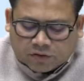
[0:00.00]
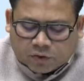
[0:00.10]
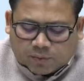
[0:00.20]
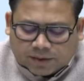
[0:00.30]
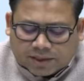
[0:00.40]
So
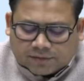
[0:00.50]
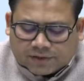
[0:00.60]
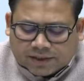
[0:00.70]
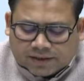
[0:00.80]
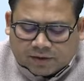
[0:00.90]
you must have
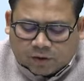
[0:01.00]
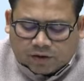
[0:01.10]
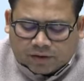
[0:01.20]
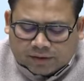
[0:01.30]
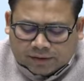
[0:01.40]
seen
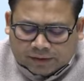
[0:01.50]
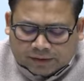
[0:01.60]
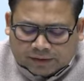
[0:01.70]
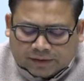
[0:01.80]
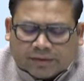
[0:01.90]
or
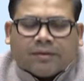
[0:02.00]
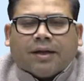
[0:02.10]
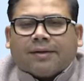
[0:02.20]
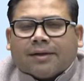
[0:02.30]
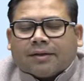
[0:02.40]
learned
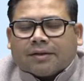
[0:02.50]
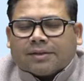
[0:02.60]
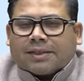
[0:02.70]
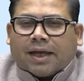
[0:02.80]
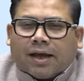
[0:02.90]
that
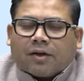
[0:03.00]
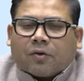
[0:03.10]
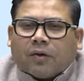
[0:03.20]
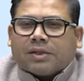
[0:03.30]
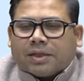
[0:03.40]
SAG
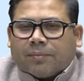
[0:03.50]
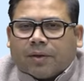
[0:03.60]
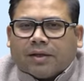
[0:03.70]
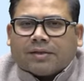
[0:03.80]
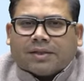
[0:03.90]
concept,
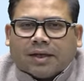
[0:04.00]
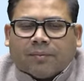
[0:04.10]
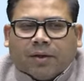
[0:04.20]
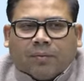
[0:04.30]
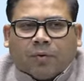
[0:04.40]
yeah?
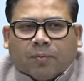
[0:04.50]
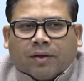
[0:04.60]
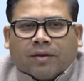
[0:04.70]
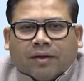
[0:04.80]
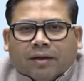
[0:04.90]
Serum
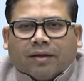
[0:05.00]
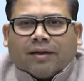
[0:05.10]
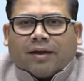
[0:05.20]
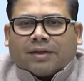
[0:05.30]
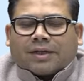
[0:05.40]
albumin,
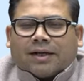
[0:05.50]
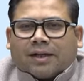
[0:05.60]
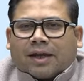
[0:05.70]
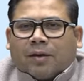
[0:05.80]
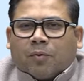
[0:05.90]

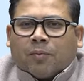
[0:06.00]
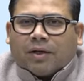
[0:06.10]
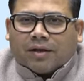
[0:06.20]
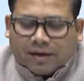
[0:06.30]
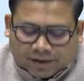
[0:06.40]
ascitic
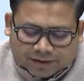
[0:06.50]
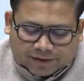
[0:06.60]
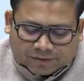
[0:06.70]
albumin gradient.